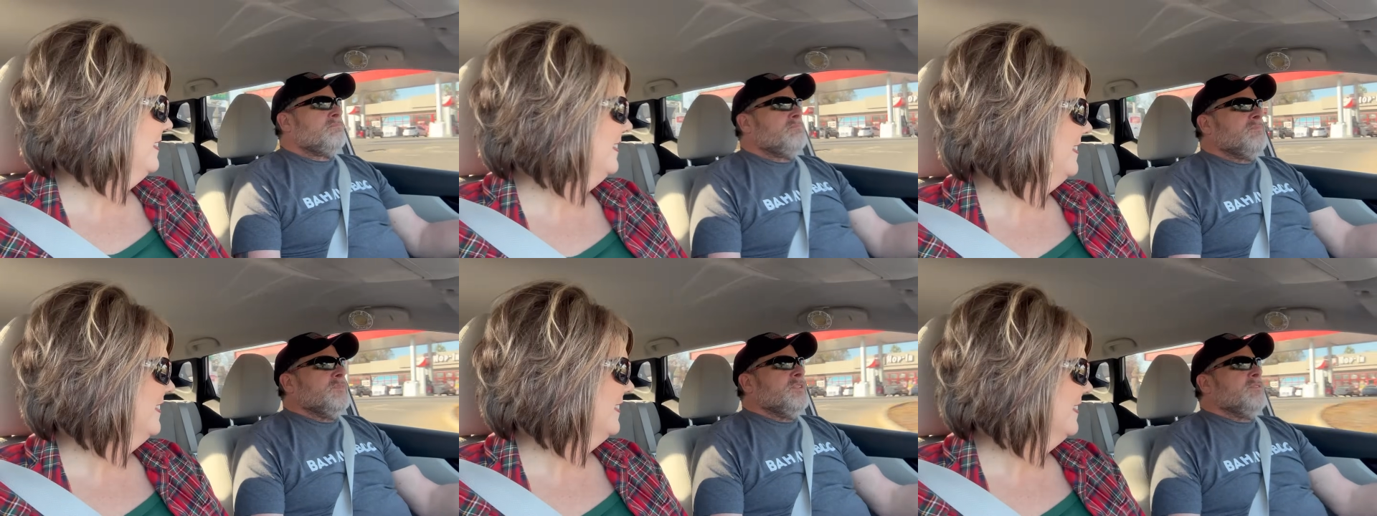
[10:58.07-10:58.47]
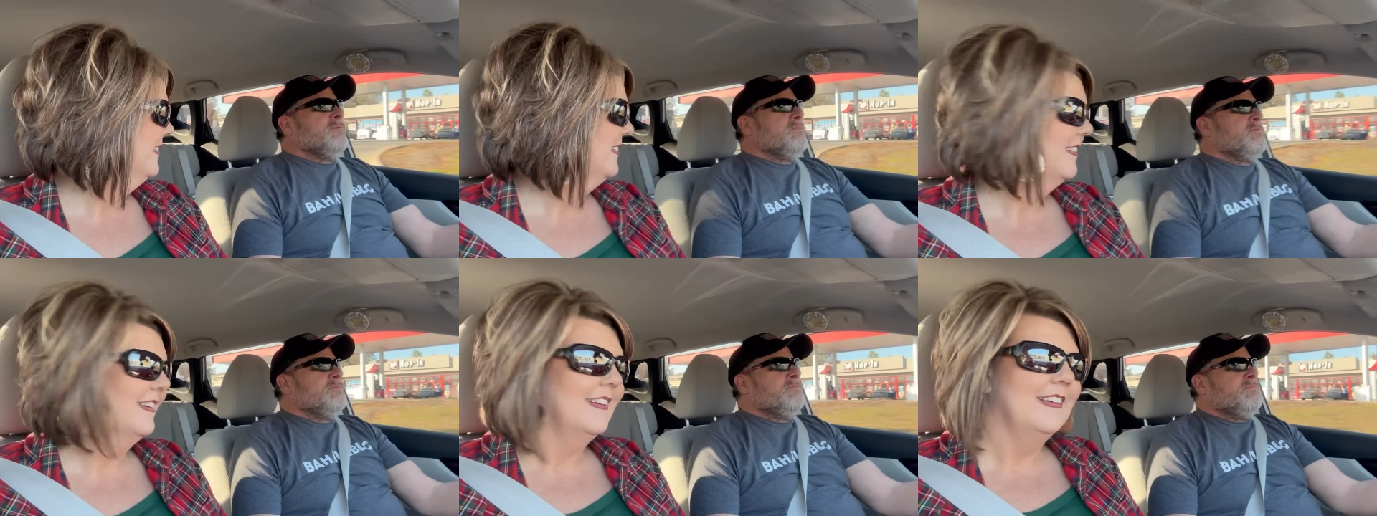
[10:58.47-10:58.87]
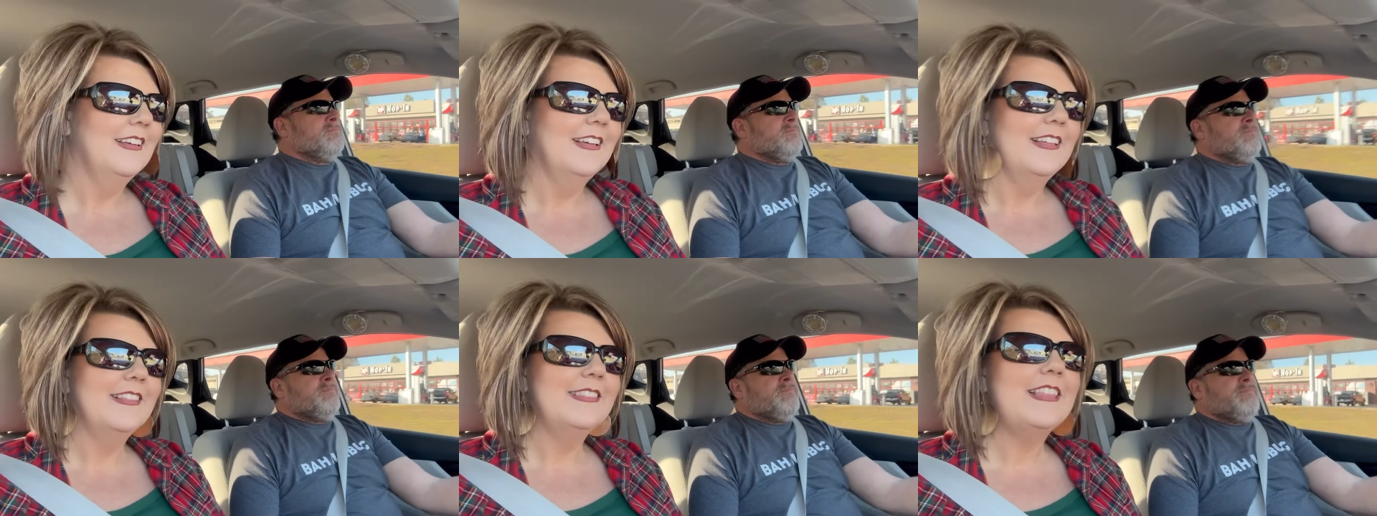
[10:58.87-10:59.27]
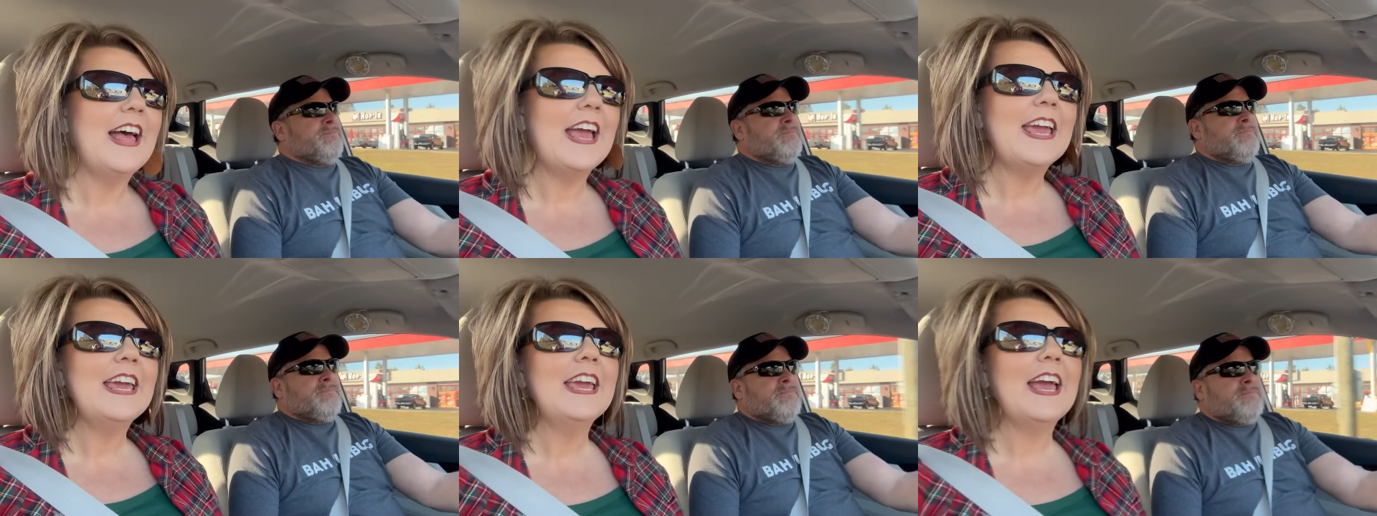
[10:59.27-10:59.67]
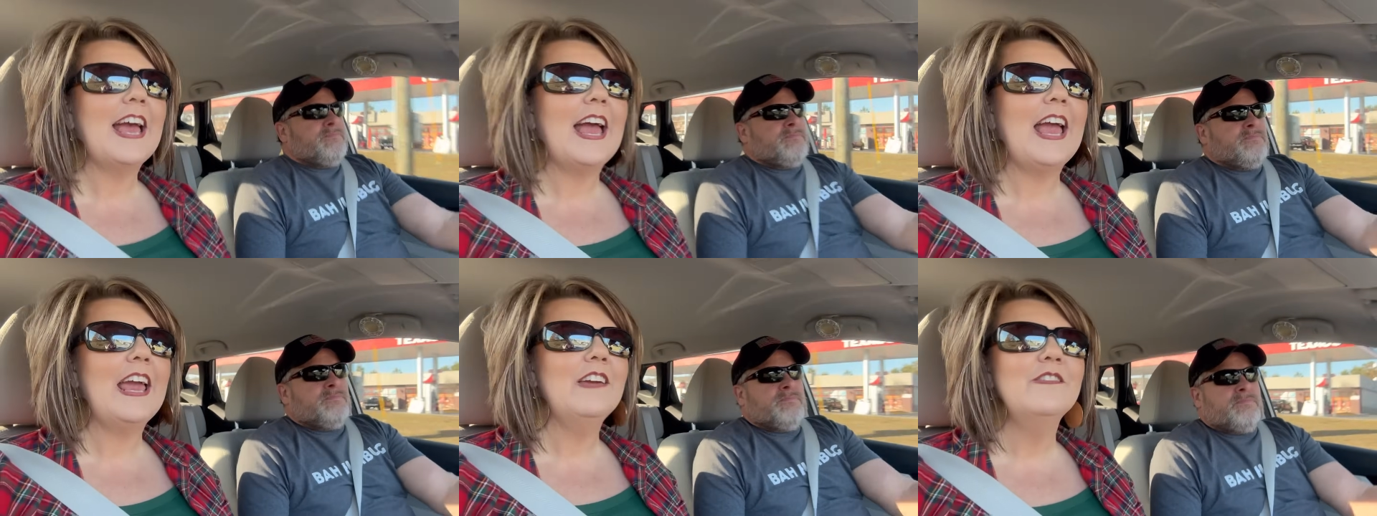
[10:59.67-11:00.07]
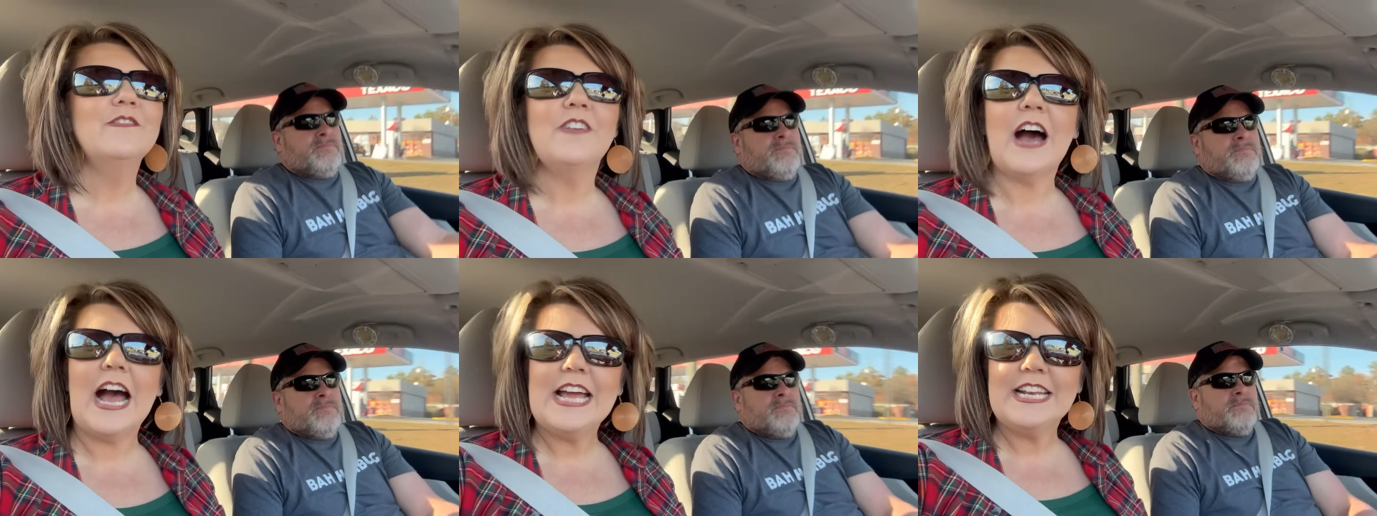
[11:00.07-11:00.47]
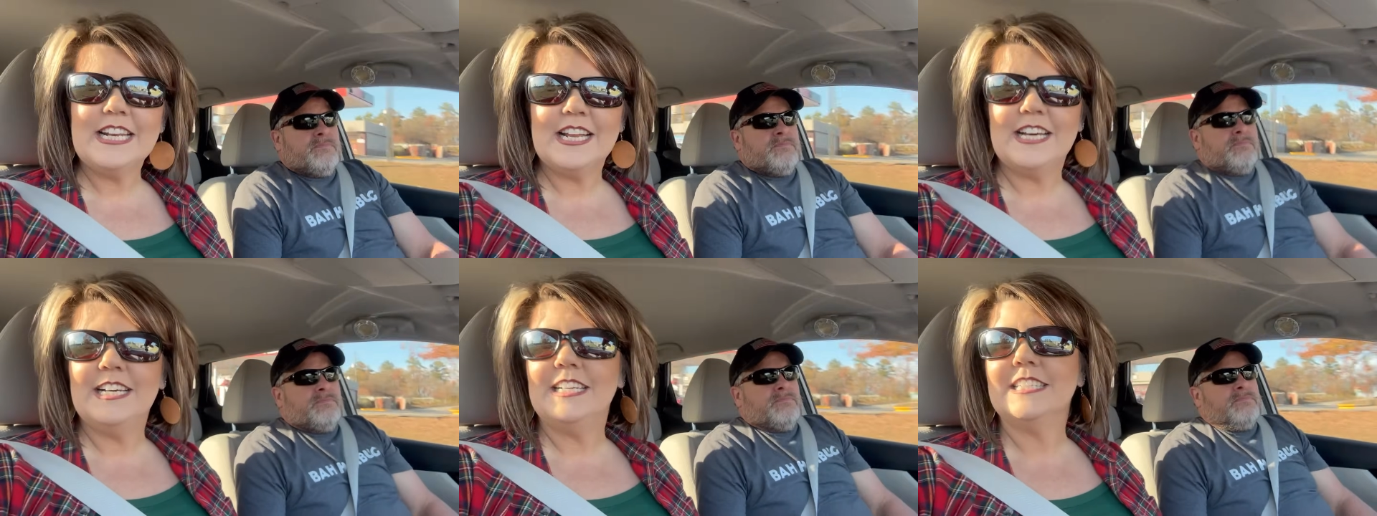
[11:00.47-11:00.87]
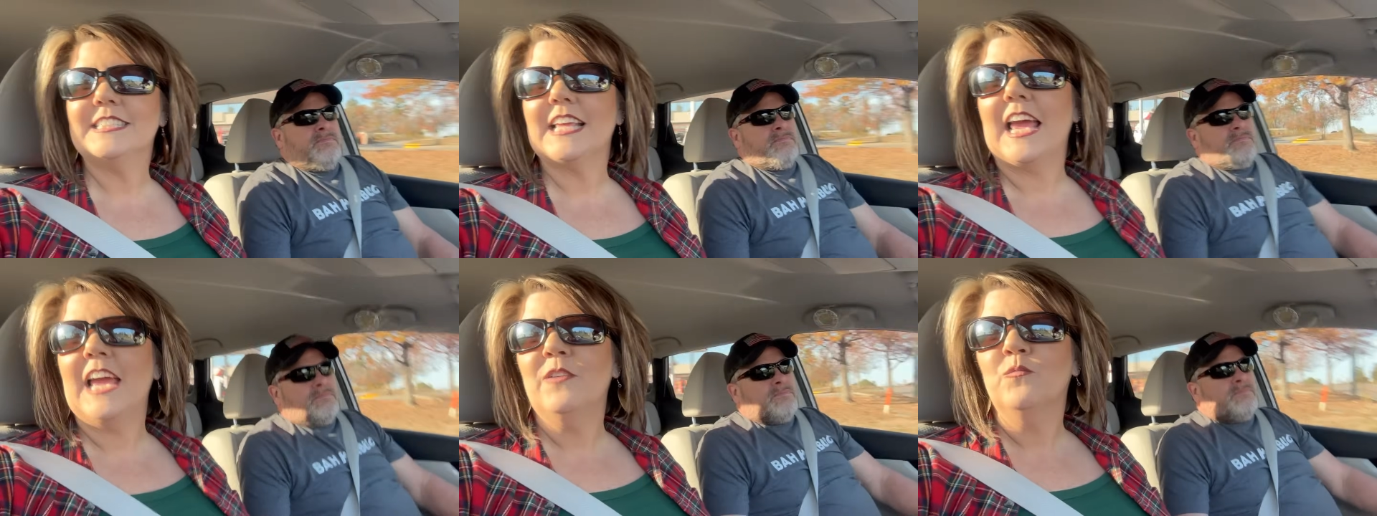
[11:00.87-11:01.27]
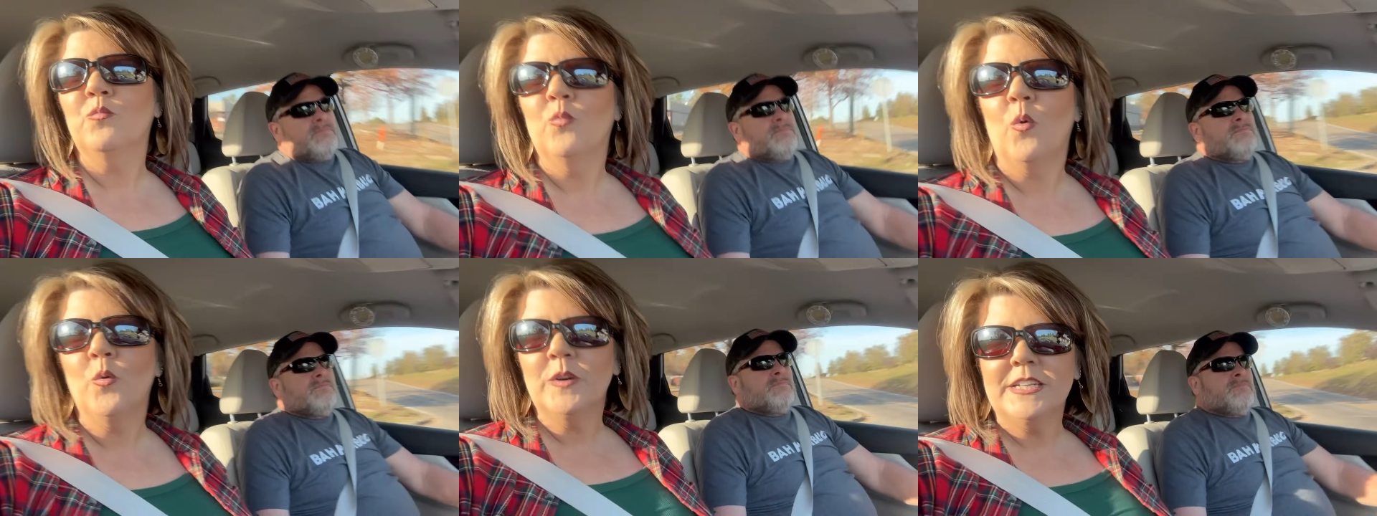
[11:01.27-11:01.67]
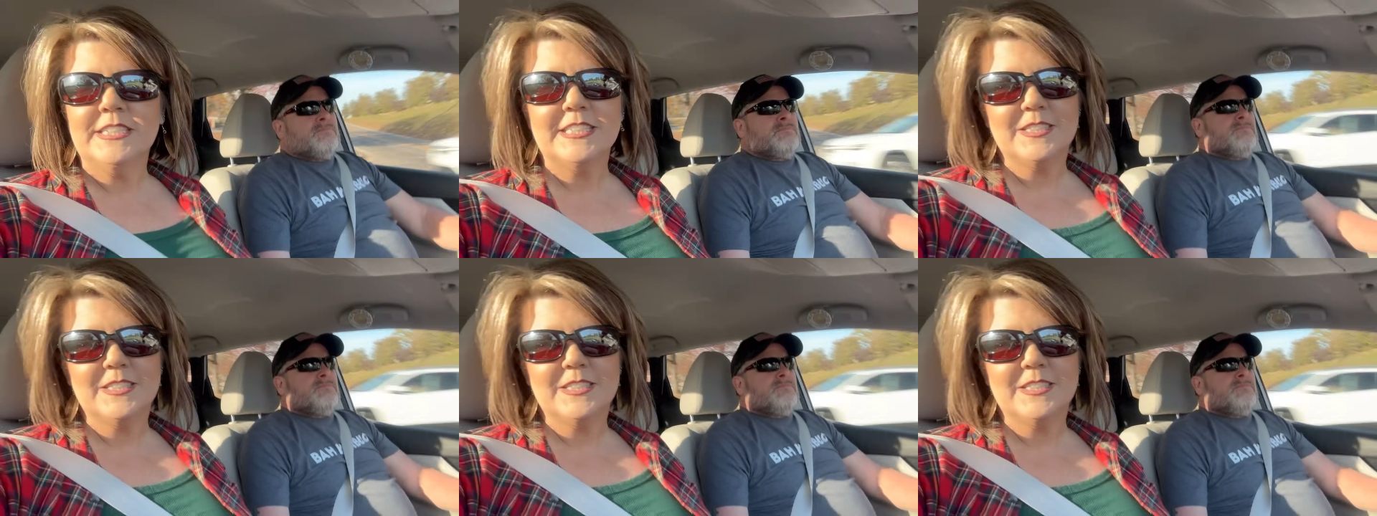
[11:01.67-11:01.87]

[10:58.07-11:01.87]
Speaker 1: Yeah. They invited us and wanted to